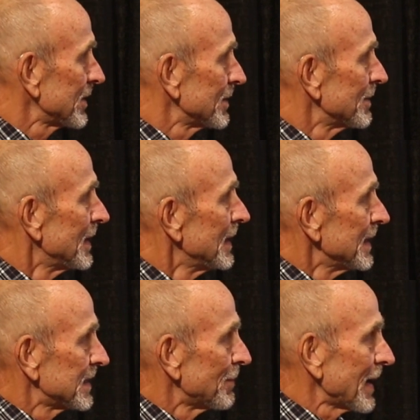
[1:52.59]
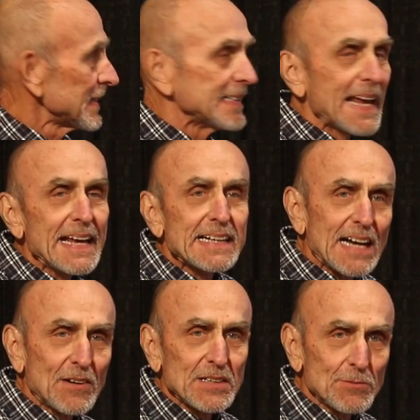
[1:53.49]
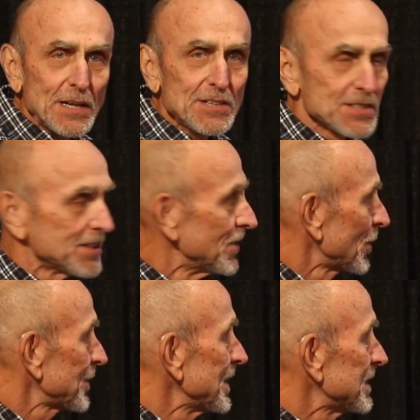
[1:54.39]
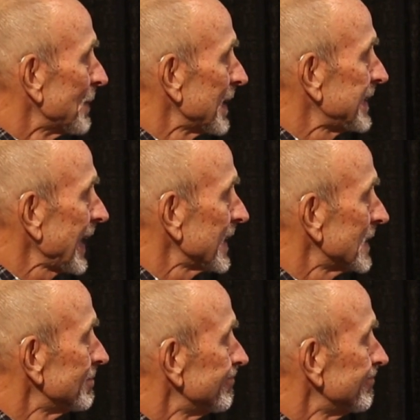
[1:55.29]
And it's about an 8-county region in northeast Montana.